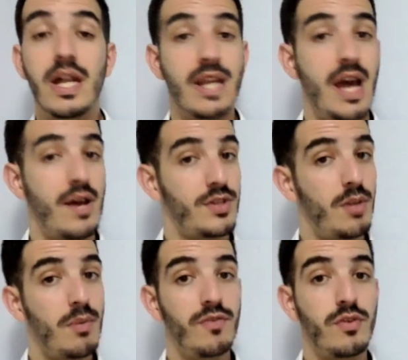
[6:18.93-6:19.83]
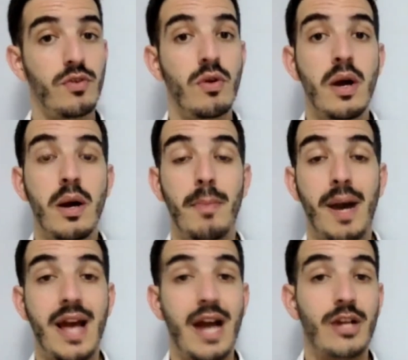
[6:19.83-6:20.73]
Now, some of you
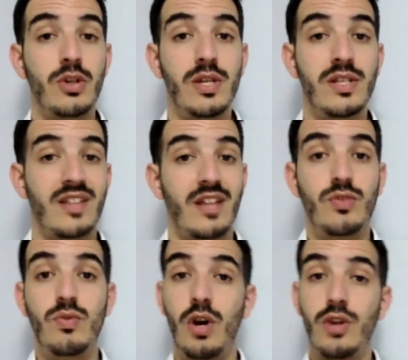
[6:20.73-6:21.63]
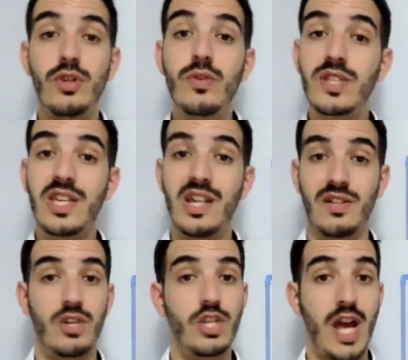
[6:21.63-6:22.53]
might actually start to learn new
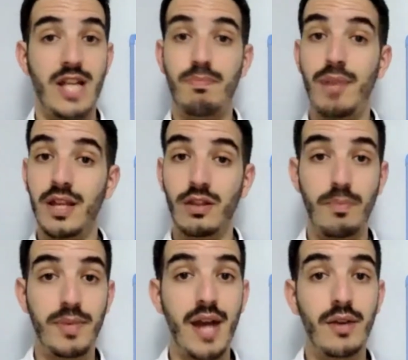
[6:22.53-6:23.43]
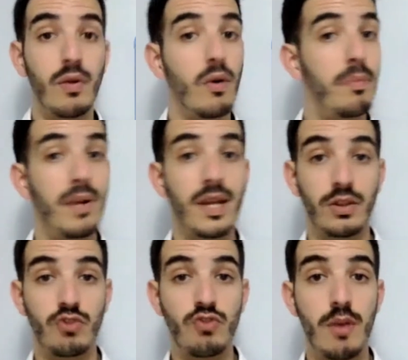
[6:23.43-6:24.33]
skills such as playing the piano or
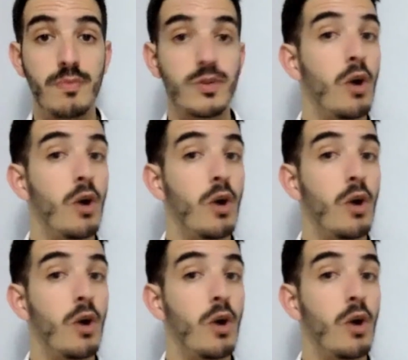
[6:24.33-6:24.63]
playing the drums,